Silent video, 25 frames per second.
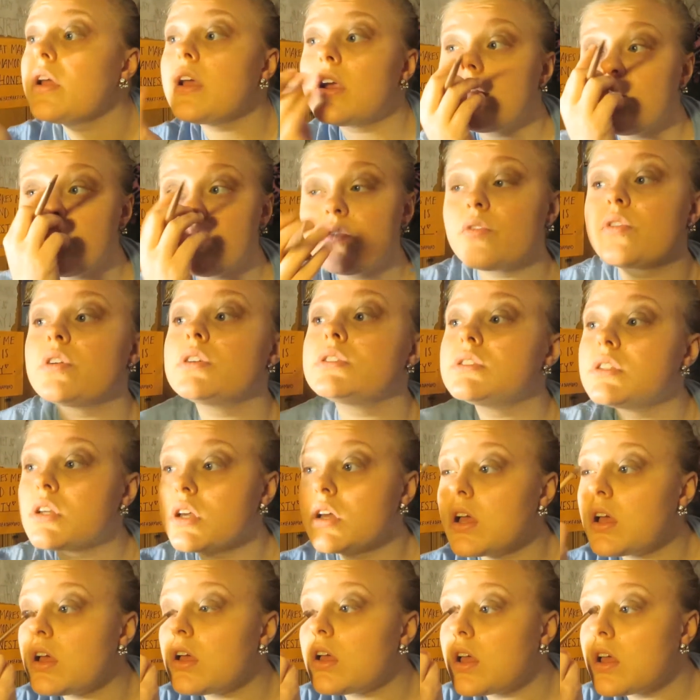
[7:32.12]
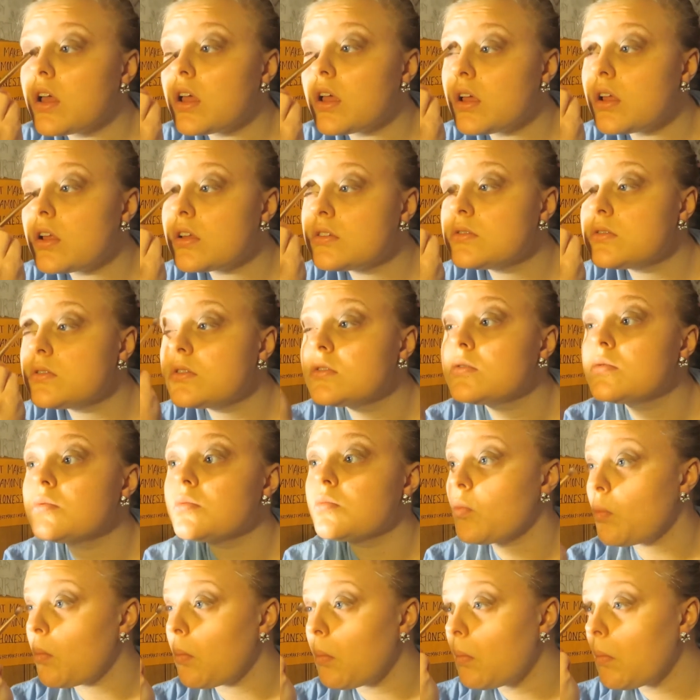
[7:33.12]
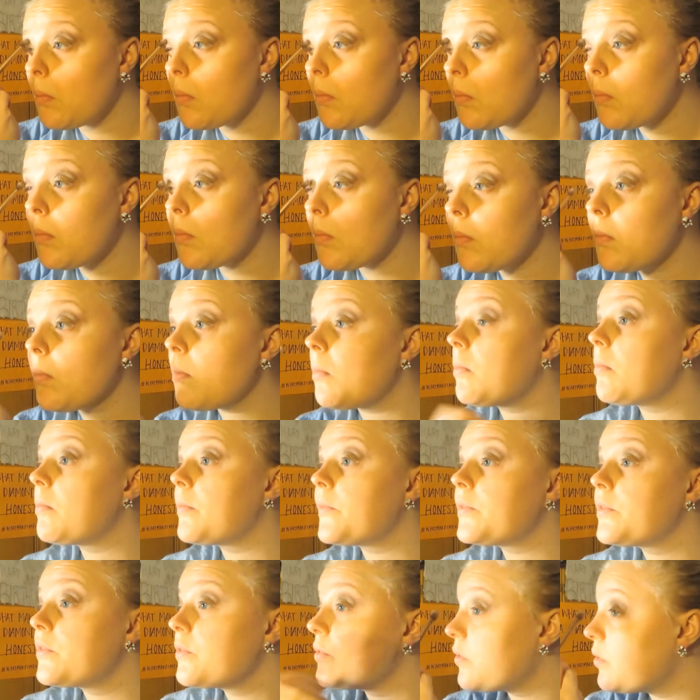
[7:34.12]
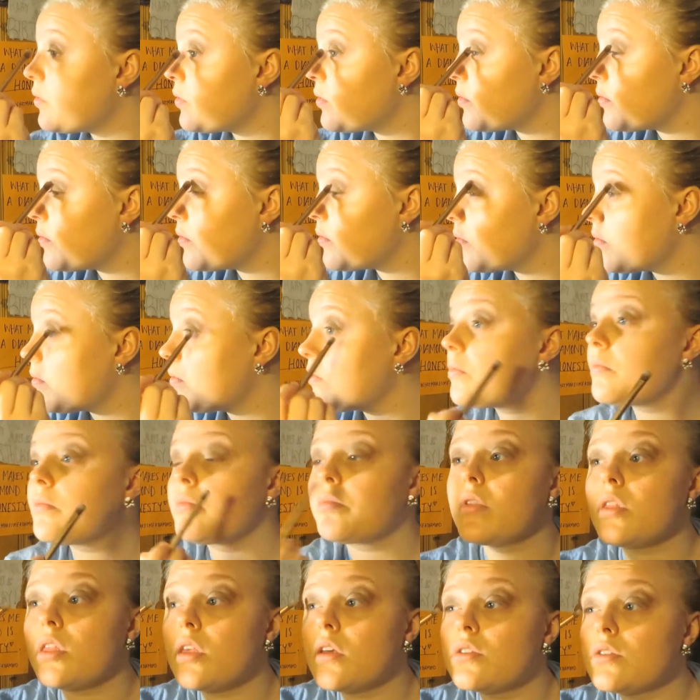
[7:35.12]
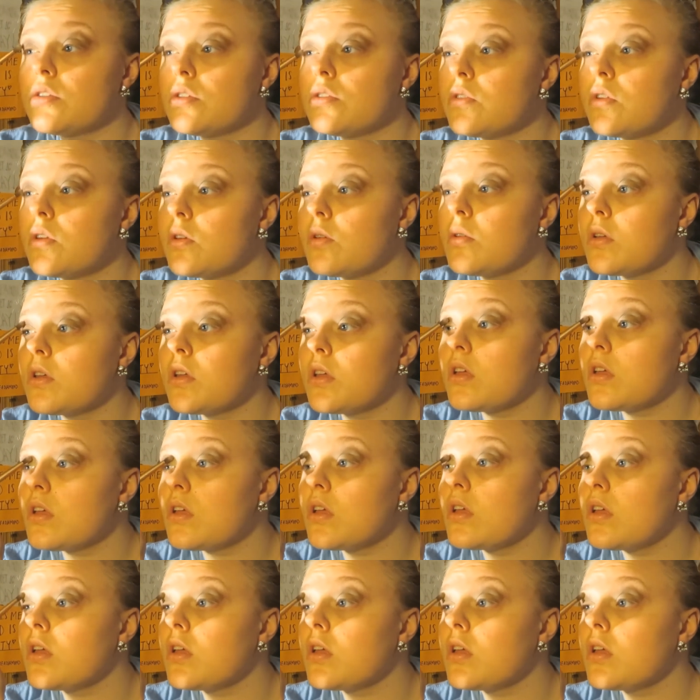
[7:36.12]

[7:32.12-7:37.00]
I don't know. I just really wanted to play with my Naked 3 palette today, so I did.